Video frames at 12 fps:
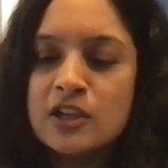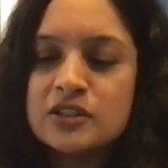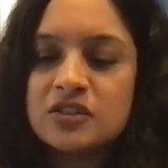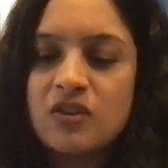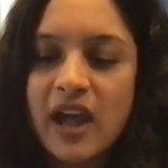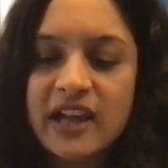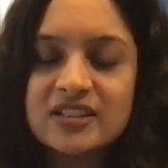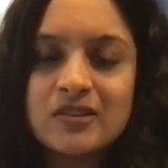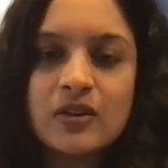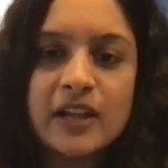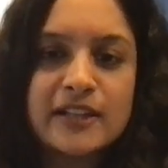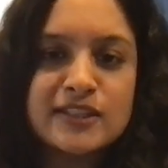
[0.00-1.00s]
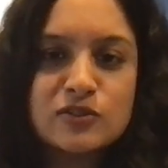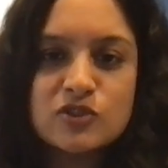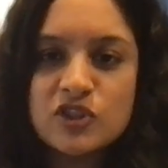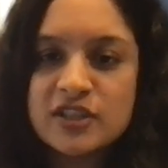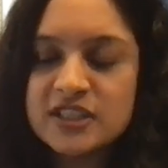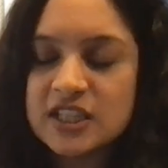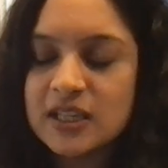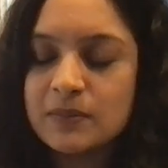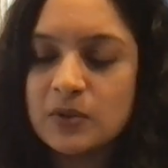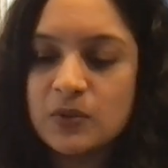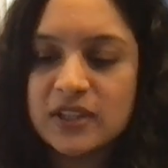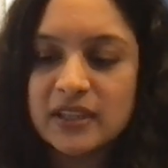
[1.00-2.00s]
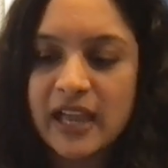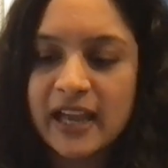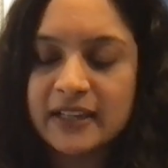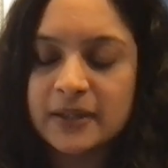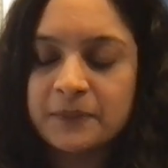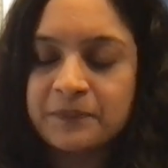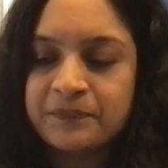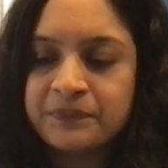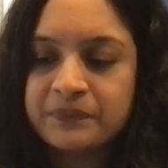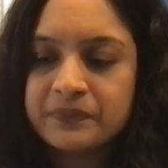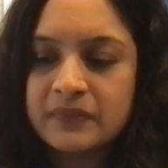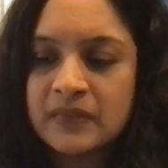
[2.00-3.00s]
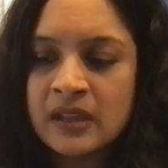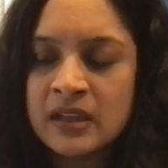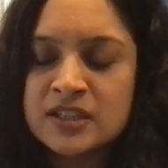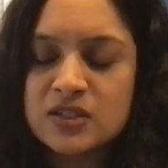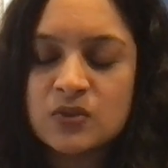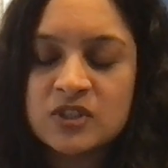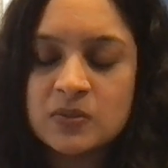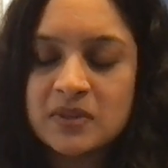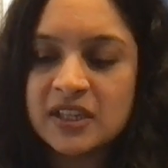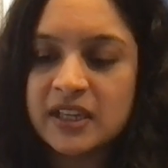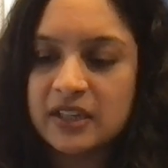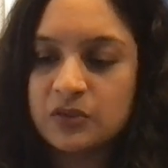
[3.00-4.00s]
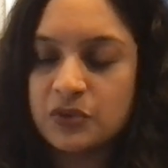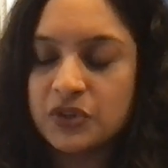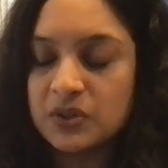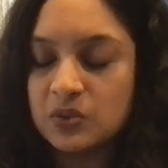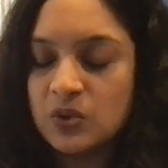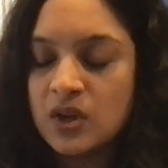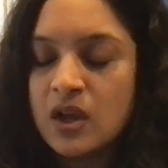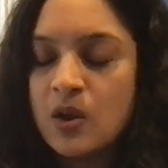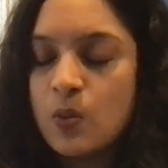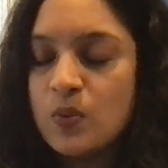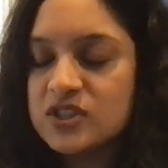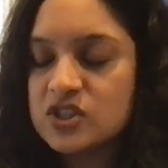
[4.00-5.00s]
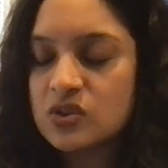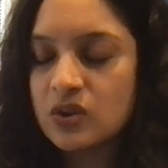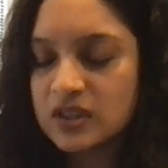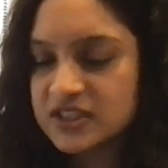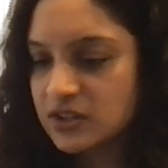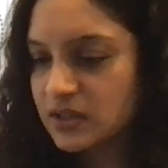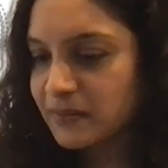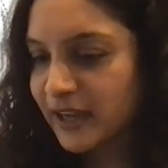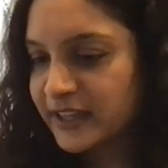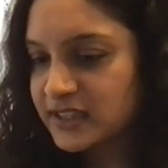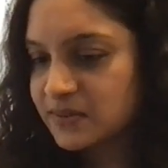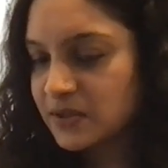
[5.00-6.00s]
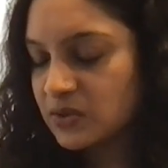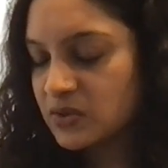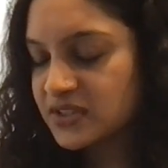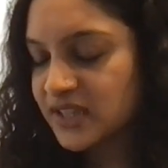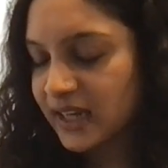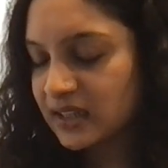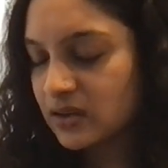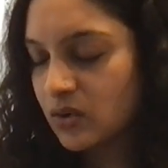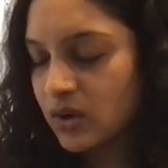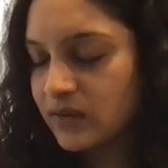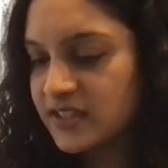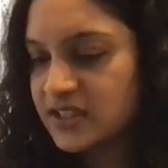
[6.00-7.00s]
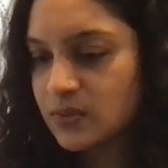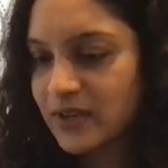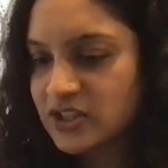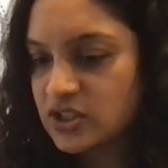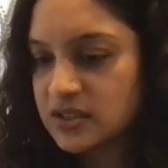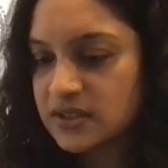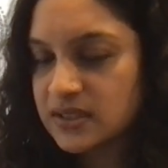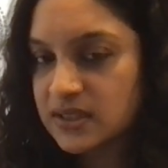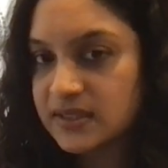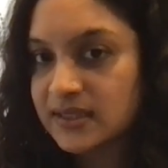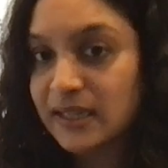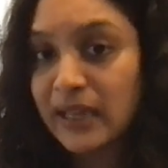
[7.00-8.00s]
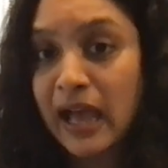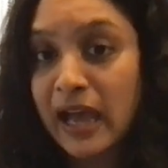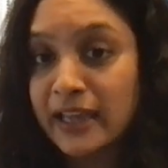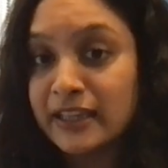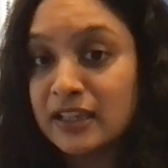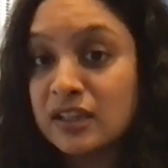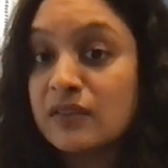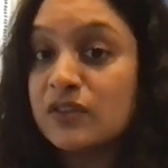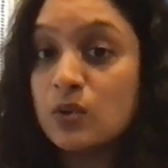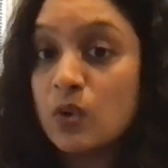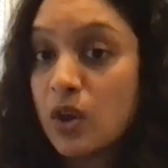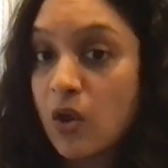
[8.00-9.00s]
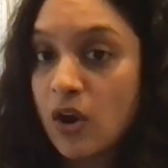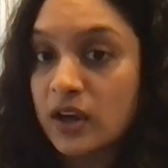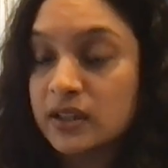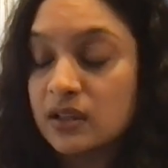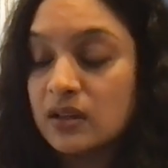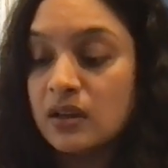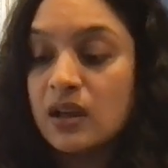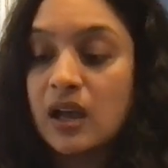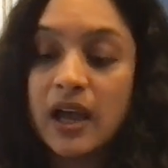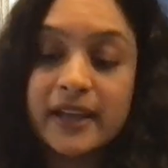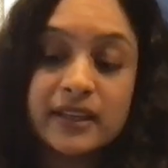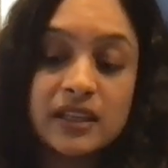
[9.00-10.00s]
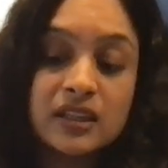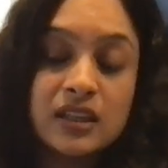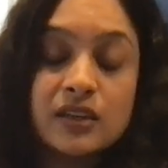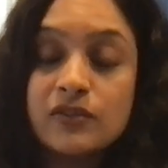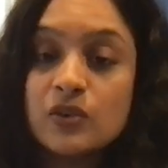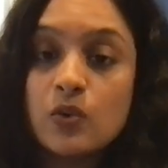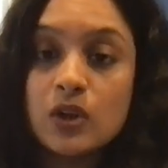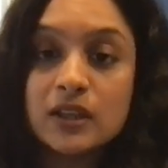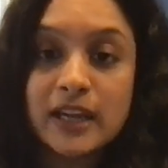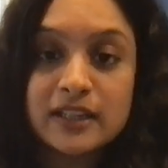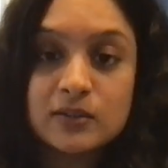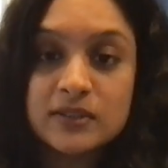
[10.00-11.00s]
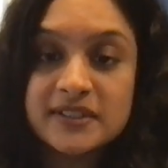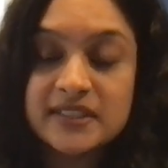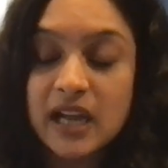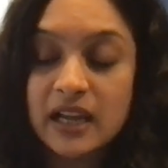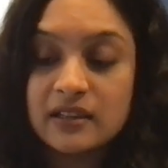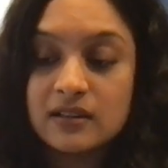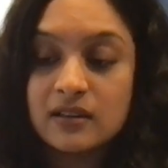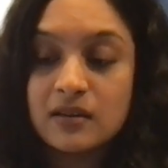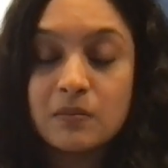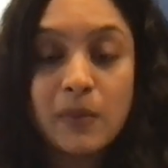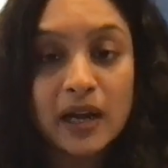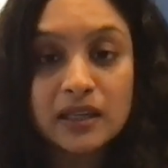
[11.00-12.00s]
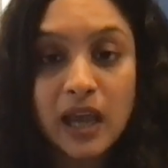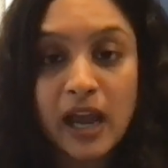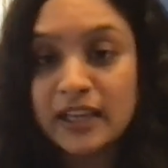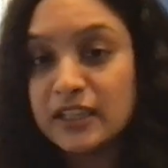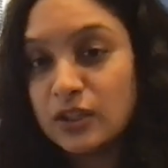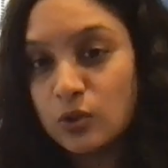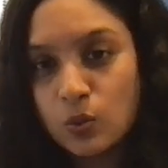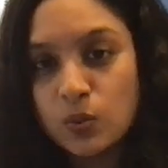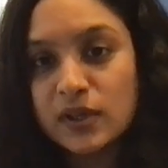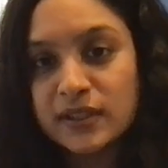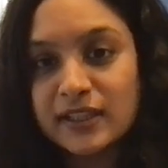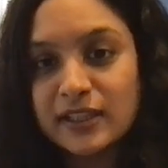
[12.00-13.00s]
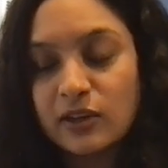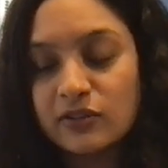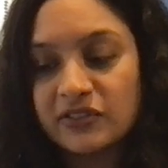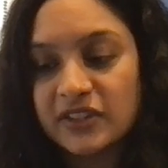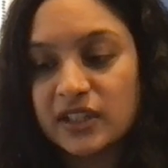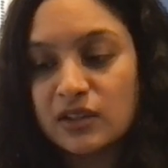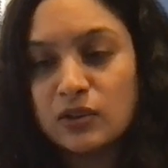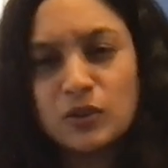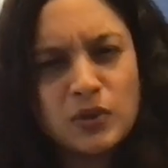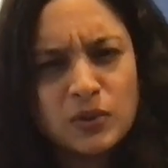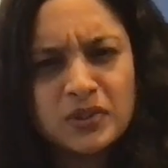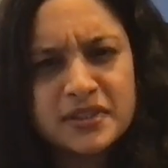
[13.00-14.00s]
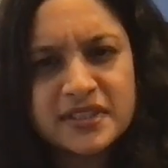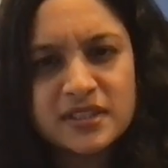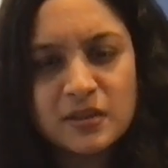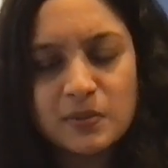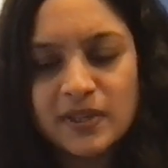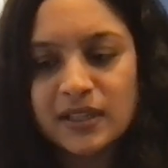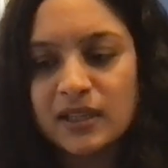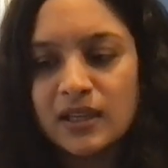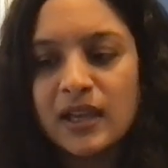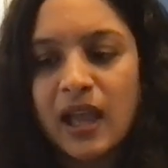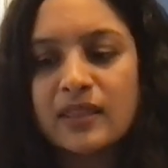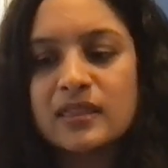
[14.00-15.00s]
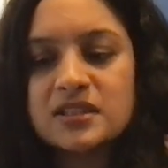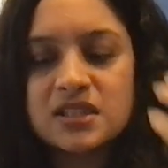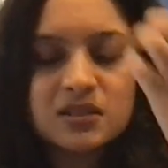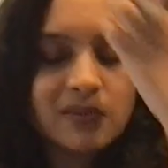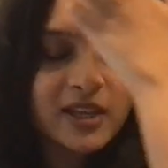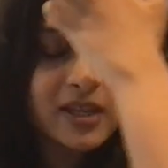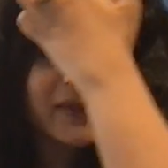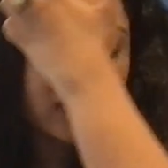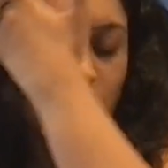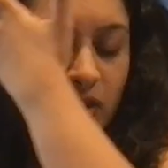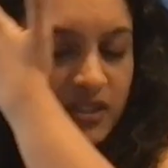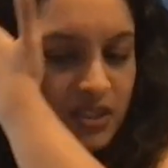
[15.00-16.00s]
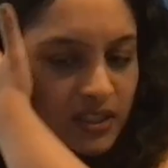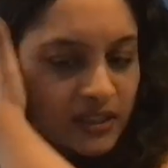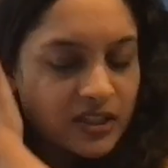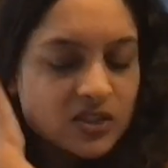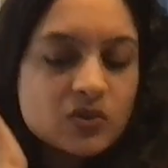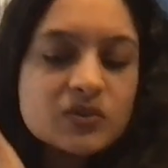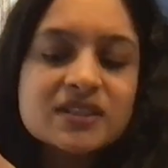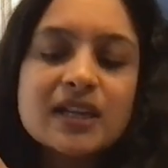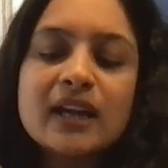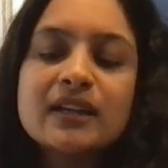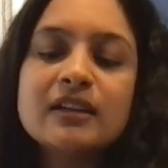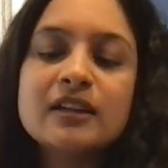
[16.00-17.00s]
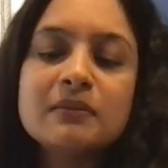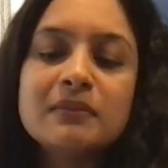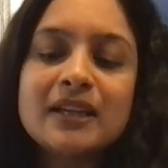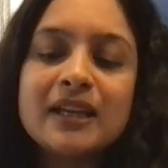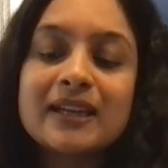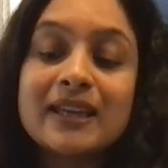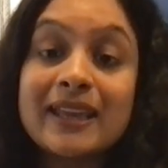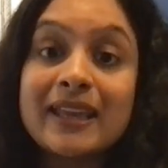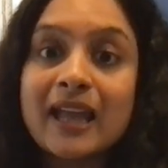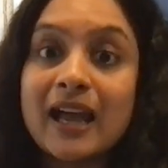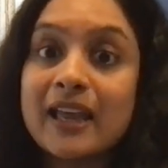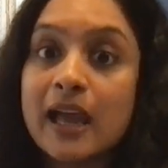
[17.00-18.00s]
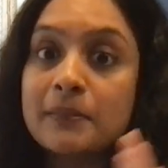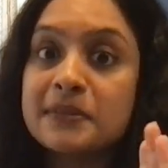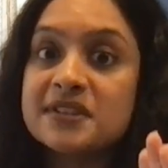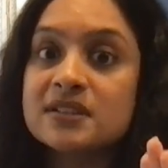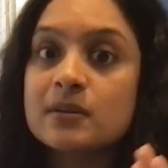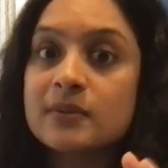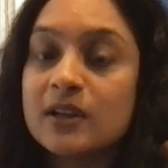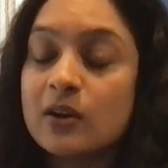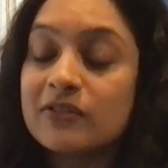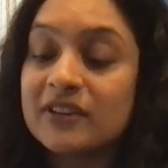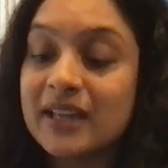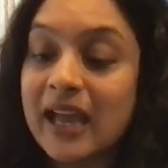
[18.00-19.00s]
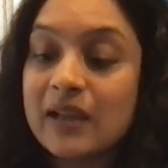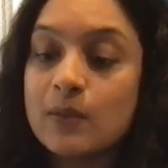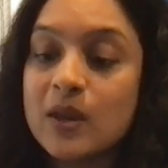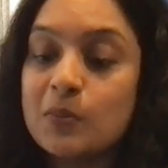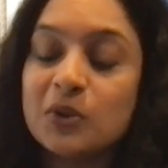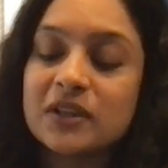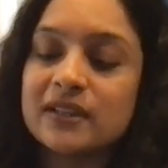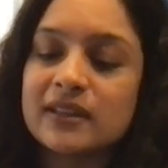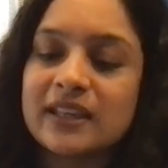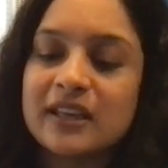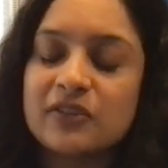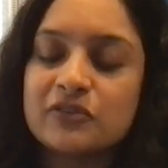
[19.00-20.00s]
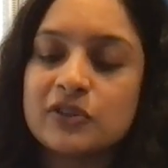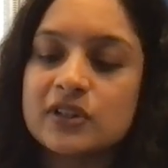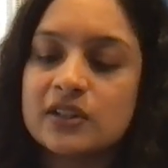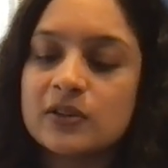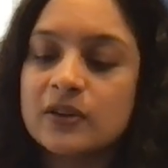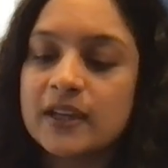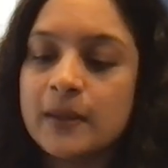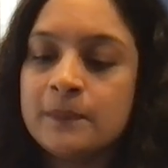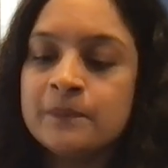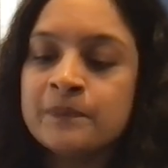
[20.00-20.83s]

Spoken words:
So as long as you just keep doing that, it's going to be great for you. Which also reminds me, Saturn always questions this, that I can give you a lot. I can give you all that you desire, but are you worthy of it? Do you deserve it? And this is where you have to constantly show Saturn and be like, hey, I am deserving of it. I will put in the effort. Okay.